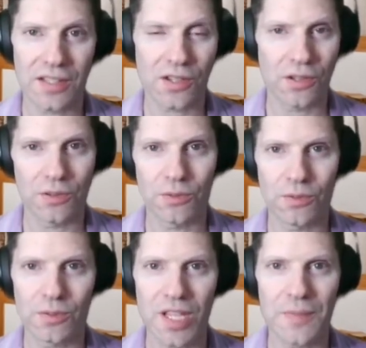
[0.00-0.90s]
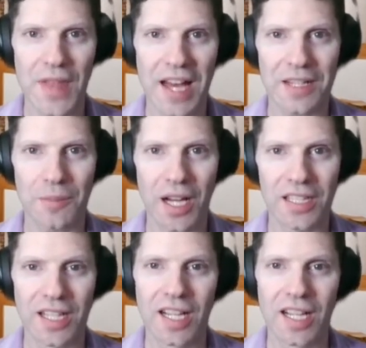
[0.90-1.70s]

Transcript: So keep that in mind.